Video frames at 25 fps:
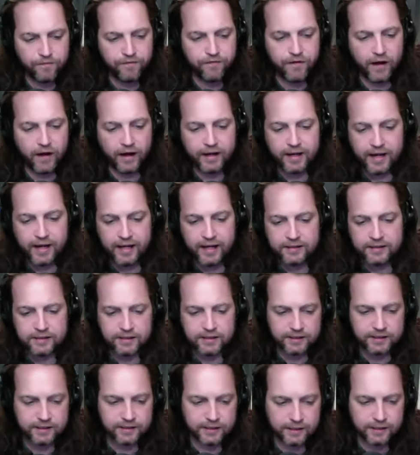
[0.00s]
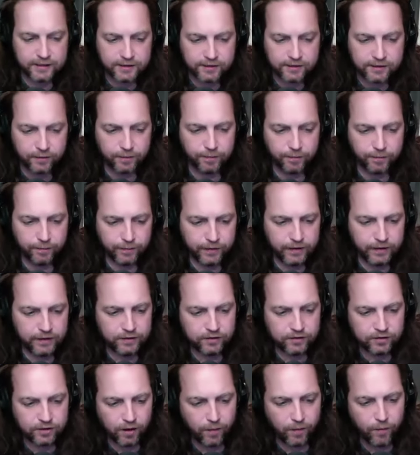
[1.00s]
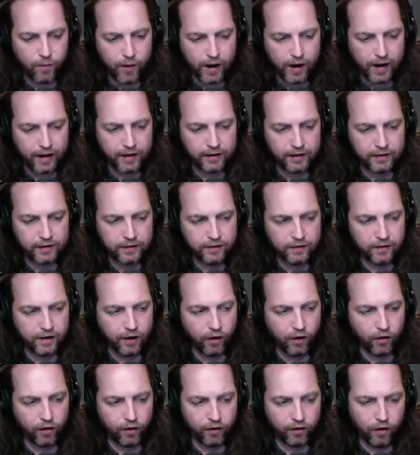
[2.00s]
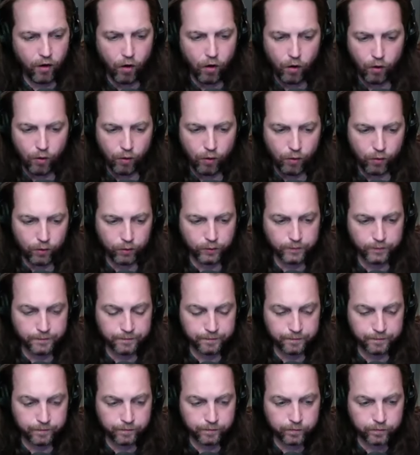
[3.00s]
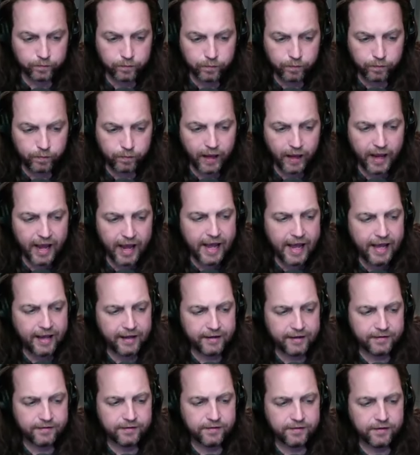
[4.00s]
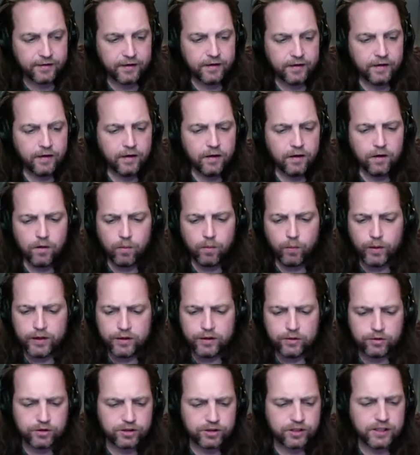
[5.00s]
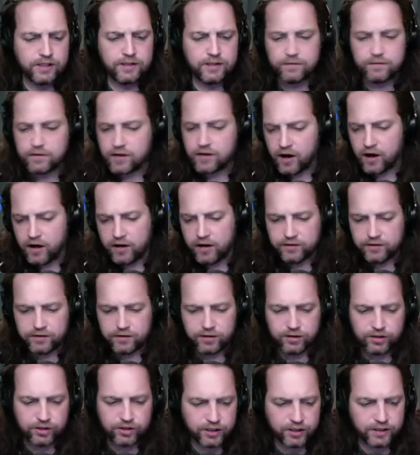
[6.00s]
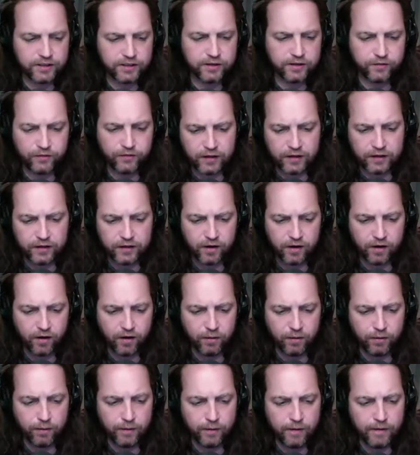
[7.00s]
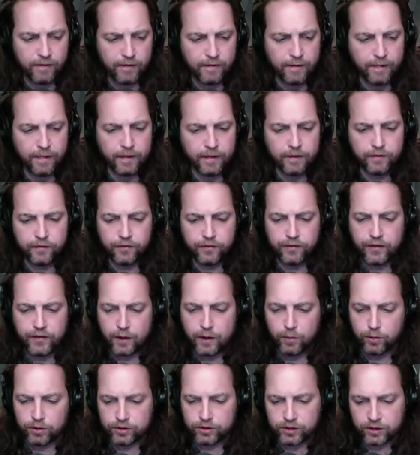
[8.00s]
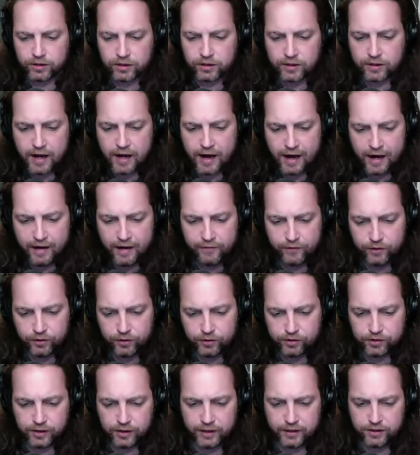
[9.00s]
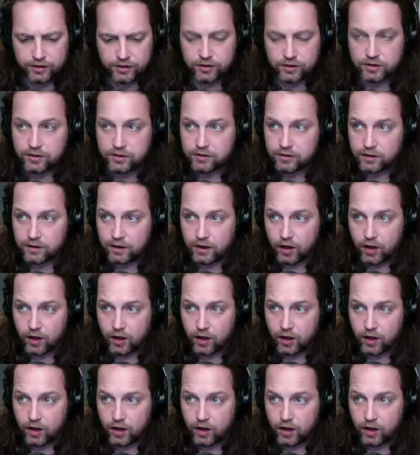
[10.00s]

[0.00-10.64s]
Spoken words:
against the system in some way on a whole. And when you seen guns and shit in the video, there was a conversation